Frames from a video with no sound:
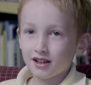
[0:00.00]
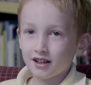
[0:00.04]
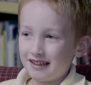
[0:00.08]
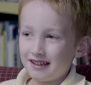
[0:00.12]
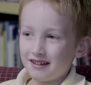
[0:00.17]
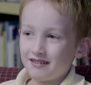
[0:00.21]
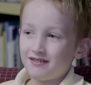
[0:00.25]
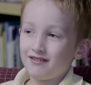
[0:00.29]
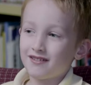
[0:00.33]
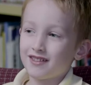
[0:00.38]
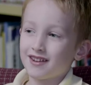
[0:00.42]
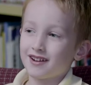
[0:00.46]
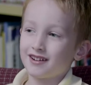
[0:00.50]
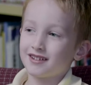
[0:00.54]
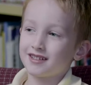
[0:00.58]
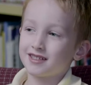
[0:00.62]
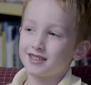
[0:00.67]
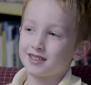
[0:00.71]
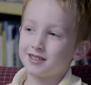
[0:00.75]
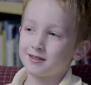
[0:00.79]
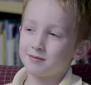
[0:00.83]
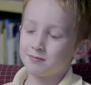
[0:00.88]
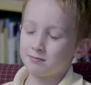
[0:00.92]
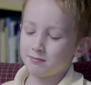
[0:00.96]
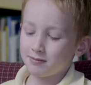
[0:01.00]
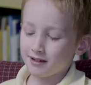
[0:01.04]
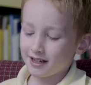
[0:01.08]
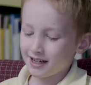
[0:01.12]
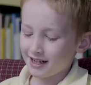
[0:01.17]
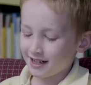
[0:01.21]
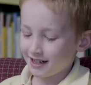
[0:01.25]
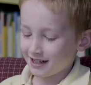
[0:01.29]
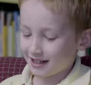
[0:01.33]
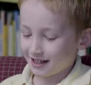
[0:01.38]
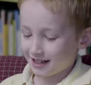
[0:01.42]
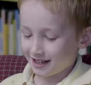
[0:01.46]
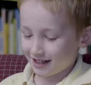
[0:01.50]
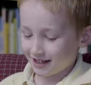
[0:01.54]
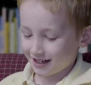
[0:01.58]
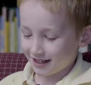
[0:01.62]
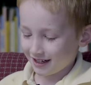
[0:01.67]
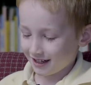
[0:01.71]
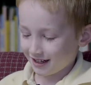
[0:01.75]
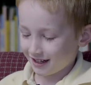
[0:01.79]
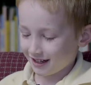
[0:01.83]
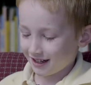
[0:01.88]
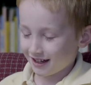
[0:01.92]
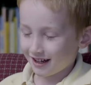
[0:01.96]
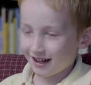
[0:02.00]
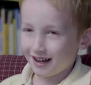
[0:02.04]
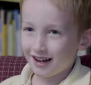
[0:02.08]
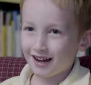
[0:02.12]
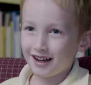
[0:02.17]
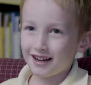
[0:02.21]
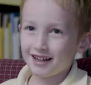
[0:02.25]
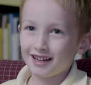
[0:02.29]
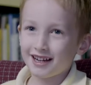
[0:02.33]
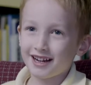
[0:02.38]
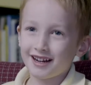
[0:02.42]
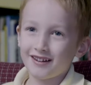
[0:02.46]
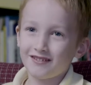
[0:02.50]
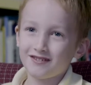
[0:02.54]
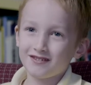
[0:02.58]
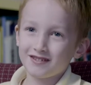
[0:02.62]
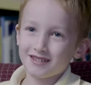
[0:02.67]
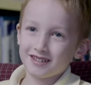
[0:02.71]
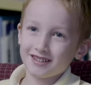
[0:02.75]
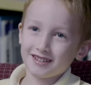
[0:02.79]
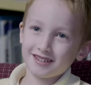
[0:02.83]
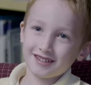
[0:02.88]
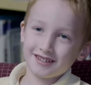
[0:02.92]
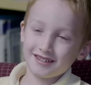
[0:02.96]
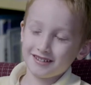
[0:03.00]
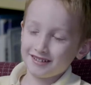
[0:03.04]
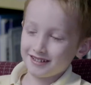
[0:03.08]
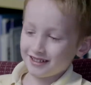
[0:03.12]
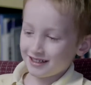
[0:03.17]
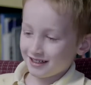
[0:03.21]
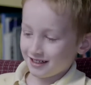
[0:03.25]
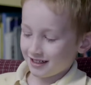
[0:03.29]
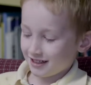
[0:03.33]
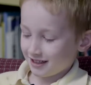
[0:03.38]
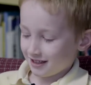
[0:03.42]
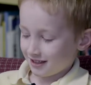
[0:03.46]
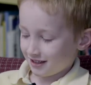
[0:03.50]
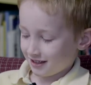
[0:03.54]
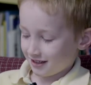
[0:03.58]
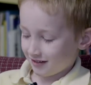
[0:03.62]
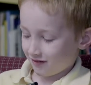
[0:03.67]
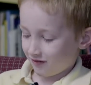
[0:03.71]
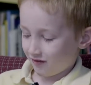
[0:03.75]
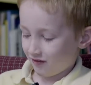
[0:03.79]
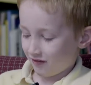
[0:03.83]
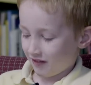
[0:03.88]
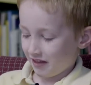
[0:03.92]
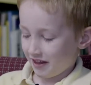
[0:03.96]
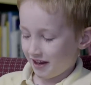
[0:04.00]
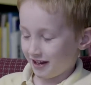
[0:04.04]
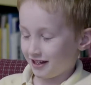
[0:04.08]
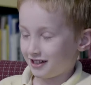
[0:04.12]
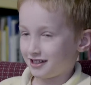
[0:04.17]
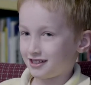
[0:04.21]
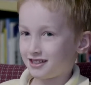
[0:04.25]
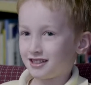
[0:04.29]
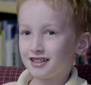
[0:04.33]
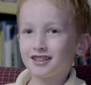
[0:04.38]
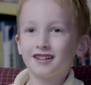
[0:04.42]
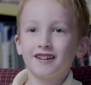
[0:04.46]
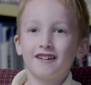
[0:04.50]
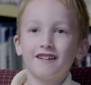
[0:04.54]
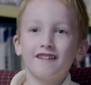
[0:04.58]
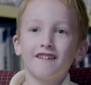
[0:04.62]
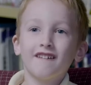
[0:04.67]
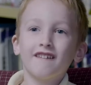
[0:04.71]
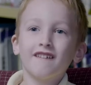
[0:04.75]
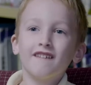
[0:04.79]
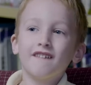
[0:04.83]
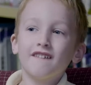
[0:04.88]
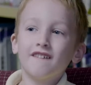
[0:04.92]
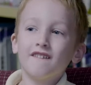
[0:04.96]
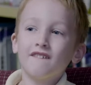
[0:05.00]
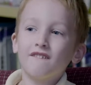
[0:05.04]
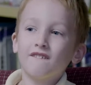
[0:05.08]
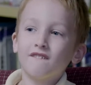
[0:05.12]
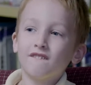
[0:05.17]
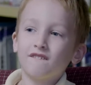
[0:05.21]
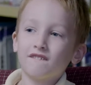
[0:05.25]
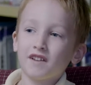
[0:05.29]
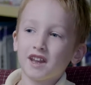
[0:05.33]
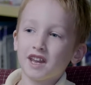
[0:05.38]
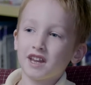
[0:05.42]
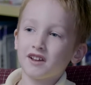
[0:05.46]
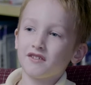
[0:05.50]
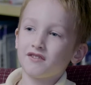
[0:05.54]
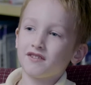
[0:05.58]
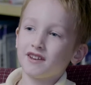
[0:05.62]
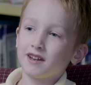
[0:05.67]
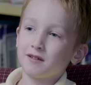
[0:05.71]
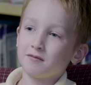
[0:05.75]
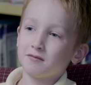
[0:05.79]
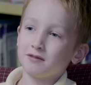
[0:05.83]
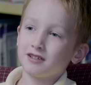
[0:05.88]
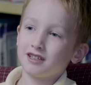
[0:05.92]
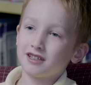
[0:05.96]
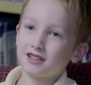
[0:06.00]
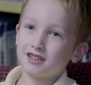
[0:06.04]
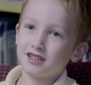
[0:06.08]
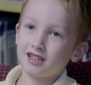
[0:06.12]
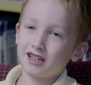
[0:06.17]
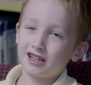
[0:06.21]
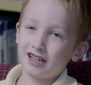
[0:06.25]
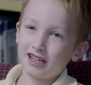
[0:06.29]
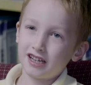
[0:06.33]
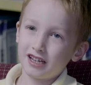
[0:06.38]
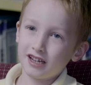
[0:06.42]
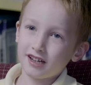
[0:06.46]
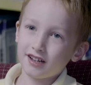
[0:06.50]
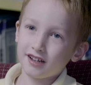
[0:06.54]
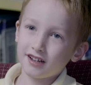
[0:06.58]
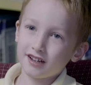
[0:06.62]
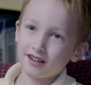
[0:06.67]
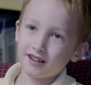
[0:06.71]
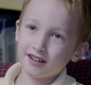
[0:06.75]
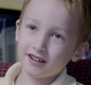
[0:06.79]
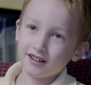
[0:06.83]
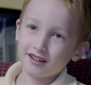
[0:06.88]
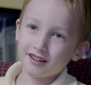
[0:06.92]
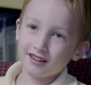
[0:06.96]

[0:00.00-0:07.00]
But if they're speeding, I have to this give them a ticket.